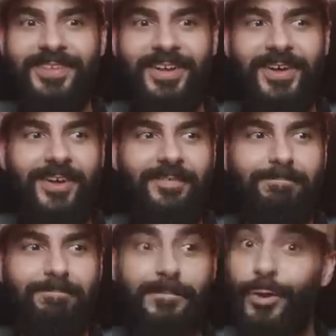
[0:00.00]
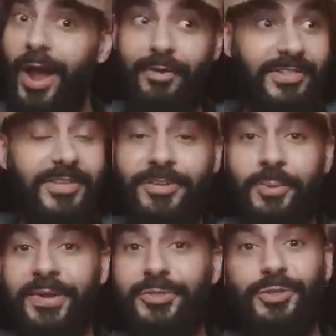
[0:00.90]
You know, I really
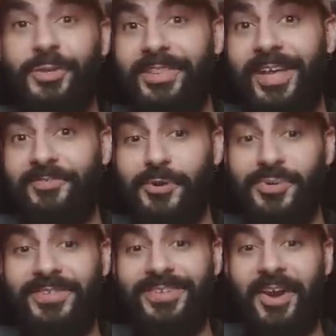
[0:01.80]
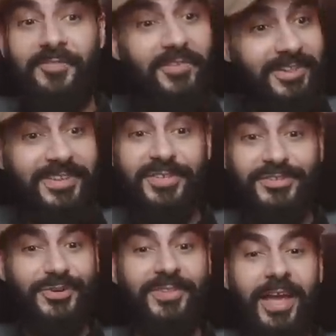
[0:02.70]
quite enjoyed that, folks. I really
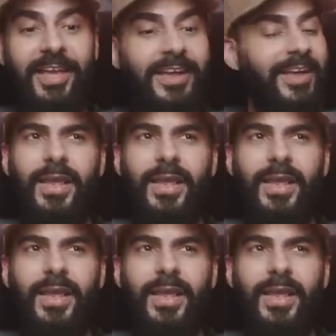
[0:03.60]
enjoyed that.